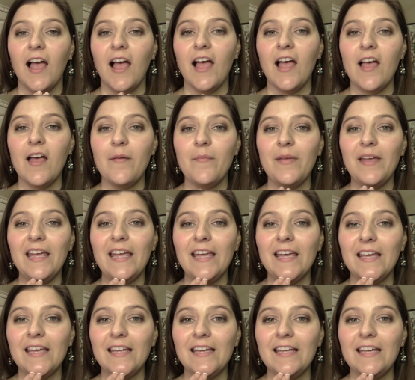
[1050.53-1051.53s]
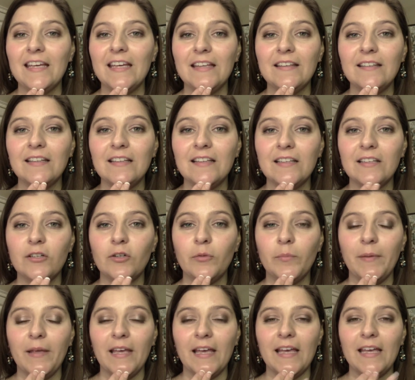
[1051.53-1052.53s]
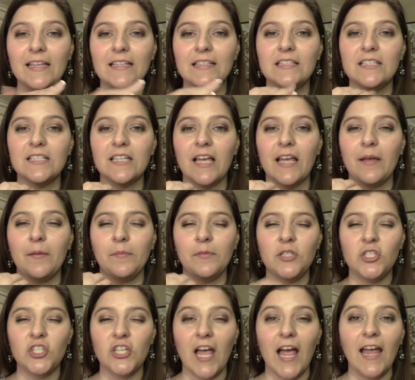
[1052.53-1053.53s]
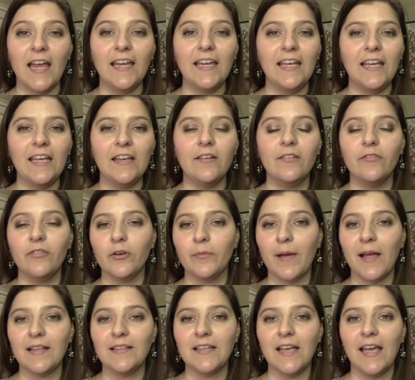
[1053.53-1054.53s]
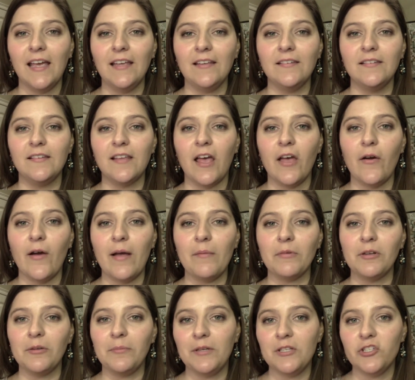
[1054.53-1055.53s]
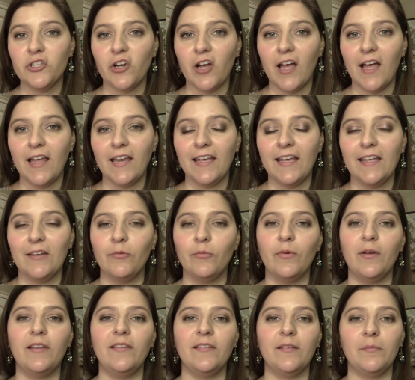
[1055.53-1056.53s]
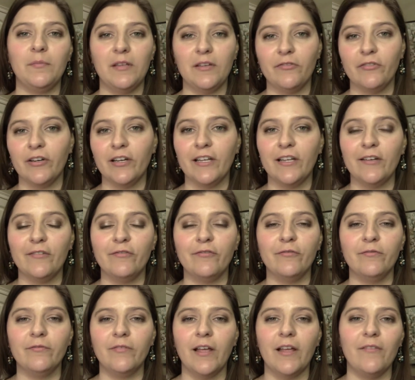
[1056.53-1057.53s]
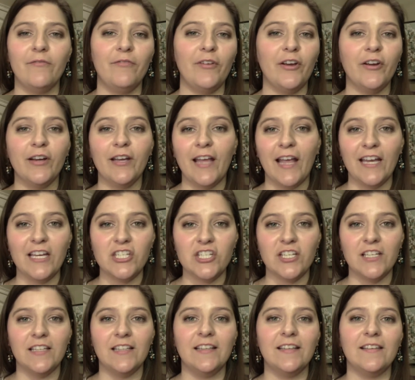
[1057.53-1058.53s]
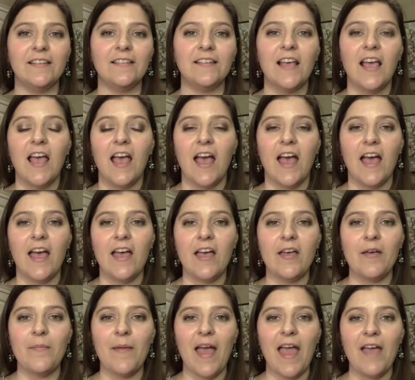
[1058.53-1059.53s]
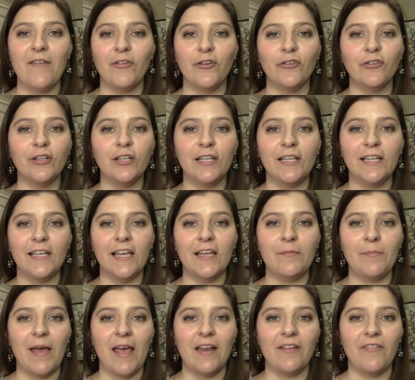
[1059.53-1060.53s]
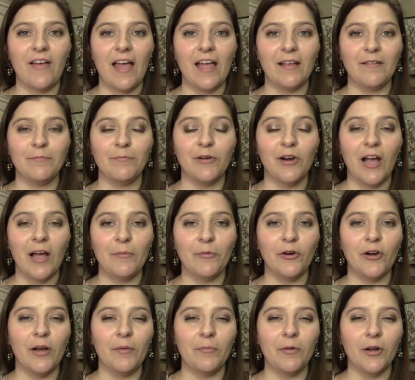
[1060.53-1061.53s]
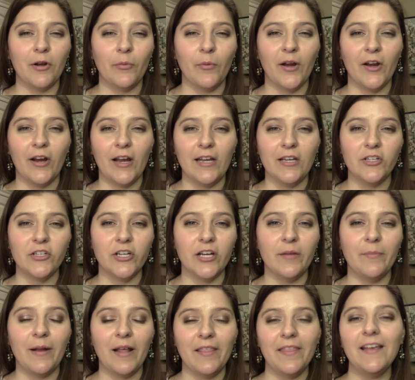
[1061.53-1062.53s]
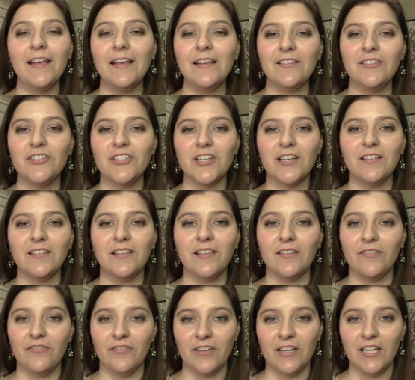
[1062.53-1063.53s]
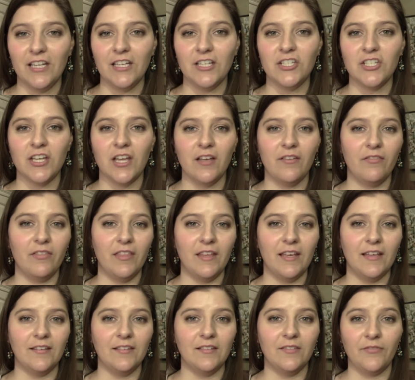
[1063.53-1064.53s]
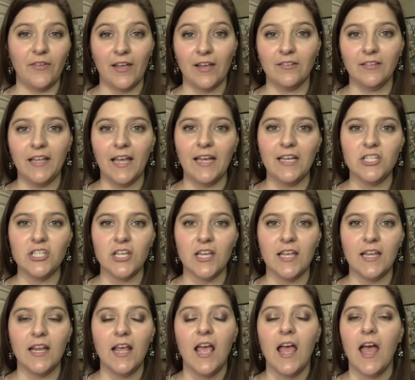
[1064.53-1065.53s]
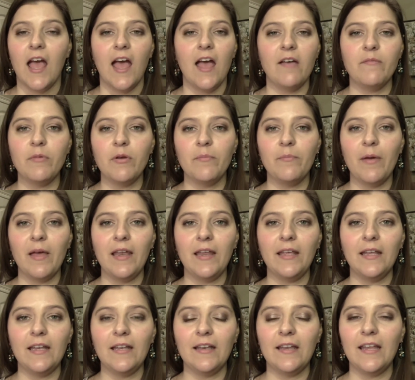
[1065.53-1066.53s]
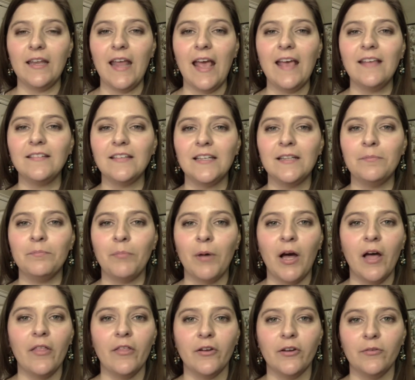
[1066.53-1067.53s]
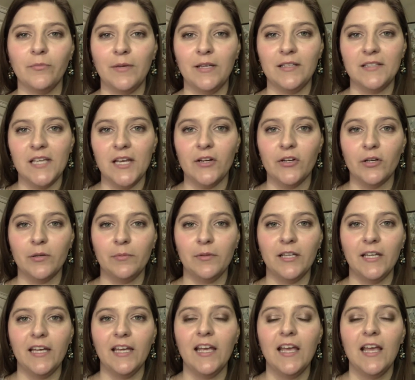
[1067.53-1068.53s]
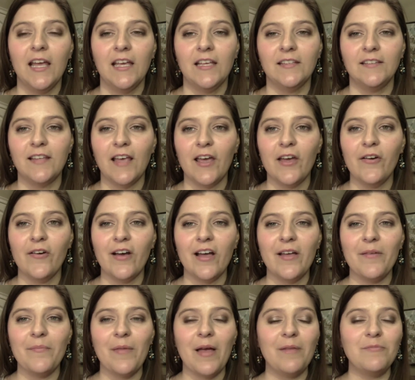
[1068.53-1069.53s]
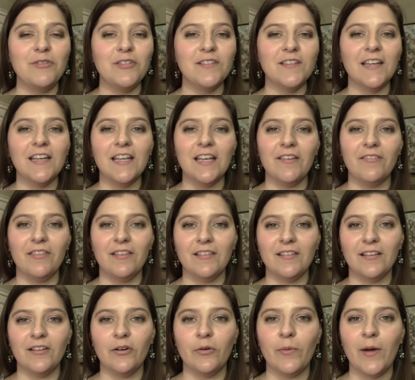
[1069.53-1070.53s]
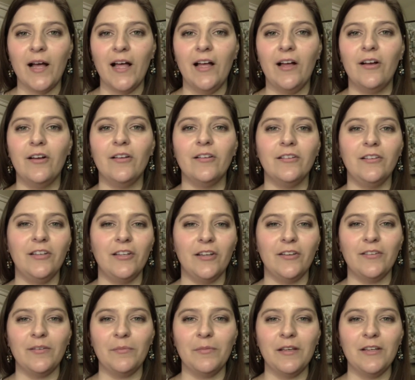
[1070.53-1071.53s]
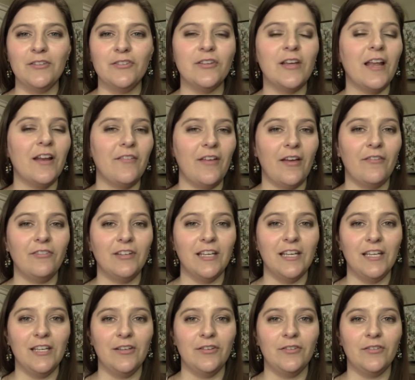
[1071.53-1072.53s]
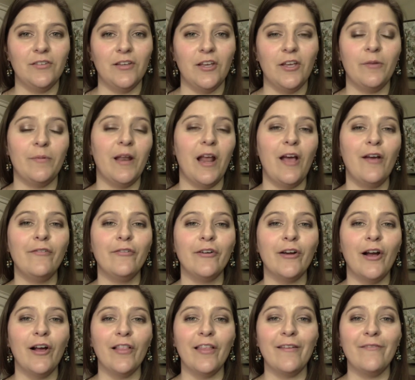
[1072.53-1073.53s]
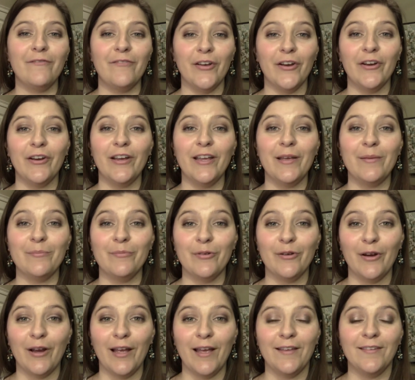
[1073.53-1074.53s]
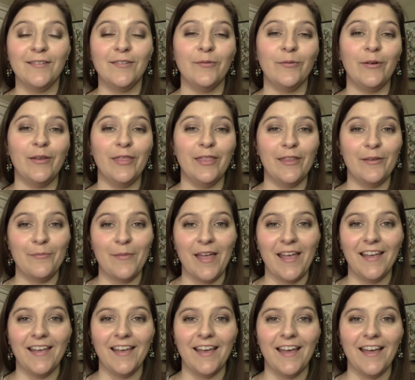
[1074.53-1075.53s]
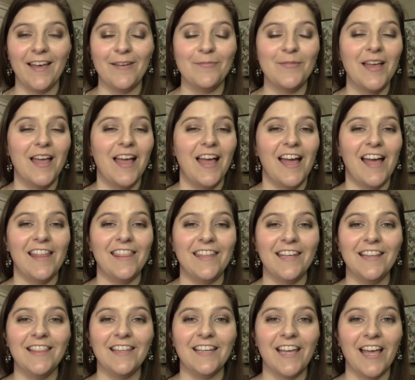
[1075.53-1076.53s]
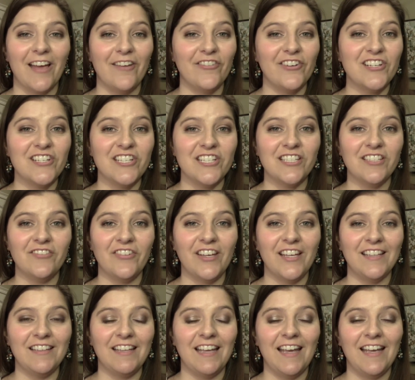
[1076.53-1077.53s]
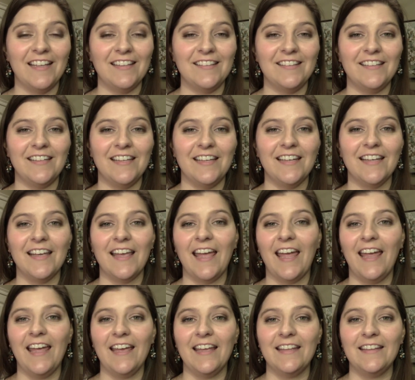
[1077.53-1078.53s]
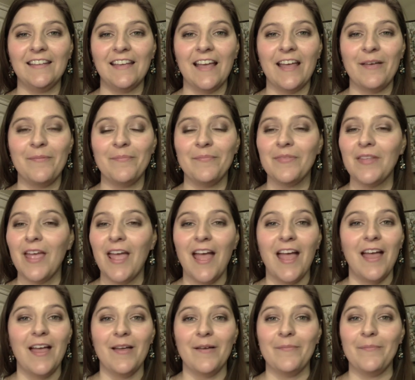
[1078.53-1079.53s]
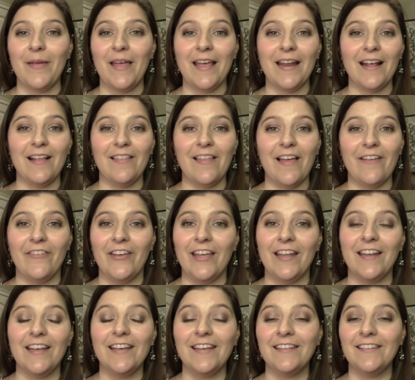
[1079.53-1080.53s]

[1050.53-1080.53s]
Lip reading: It is a little bit shiny for my taste, so I'm going to be trying it with some different variations. I have a really good mattifying primer I'm going to wear under it, but I think it's just the finish of this foundation. But it hasn't bothered me terribly. So I'm just going to give this a little while. You know, some things you kind of have to get used to. But overall, I'm very impressed with the makeup. I think the coverage is fantastic, and man, I love it.